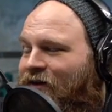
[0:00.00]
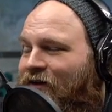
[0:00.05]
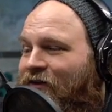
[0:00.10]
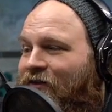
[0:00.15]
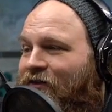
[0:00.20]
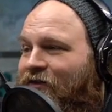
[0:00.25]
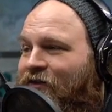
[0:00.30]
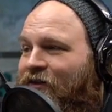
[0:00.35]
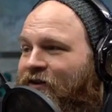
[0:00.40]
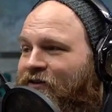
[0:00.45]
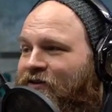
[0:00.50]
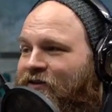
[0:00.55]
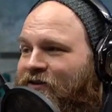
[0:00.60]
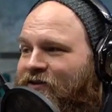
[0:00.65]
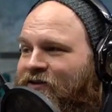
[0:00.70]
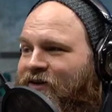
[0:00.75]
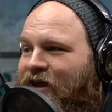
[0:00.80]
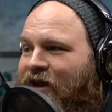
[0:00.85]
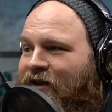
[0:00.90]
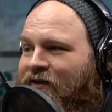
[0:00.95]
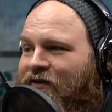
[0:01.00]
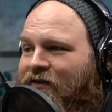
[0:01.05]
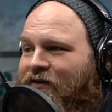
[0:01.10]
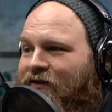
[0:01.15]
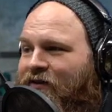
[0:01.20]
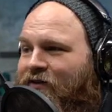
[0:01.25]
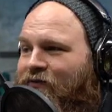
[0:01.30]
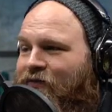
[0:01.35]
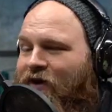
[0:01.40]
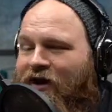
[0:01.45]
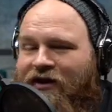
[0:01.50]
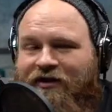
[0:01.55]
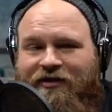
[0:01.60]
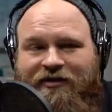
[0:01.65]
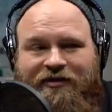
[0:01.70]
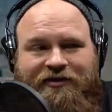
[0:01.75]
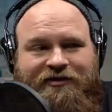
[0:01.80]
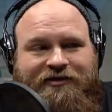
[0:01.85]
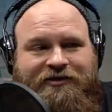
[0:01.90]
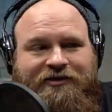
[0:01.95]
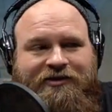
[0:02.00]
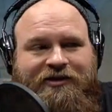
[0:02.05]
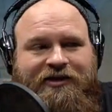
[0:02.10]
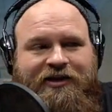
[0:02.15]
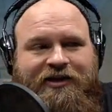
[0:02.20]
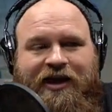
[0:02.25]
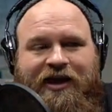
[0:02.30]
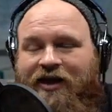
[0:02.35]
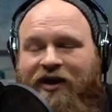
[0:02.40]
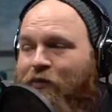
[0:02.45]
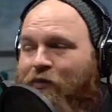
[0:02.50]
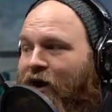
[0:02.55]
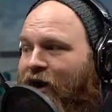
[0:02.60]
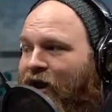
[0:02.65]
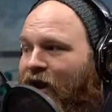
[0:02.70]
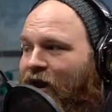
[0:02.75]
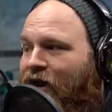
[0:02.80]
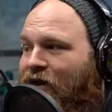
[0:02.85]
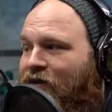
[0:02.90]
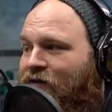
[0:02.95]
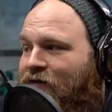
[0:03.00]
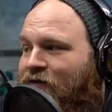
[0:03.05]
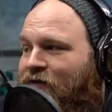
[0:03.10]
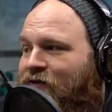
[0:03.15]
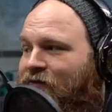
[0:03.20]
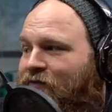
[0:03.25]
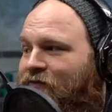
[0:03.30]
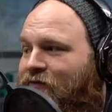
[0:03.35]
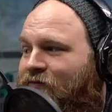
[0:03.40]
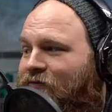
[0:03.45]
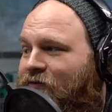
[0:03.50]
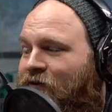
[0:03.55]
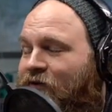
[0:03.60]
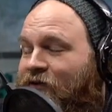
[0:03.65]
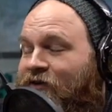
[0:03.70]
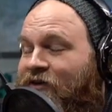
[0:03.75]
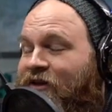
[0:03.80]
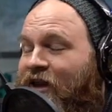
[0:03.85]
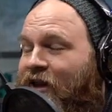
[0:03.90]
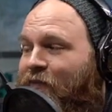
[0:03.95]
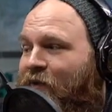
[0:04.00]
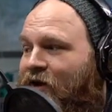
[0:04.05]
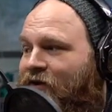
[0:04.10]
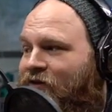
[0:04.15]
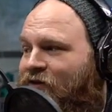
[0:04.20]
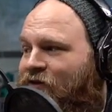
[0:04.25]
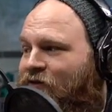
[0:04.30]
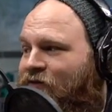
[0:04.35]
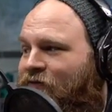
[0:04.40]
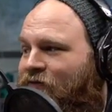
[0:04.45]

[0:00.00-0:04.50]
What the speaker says: This exact thread is T8 by 8 or T8 by 2.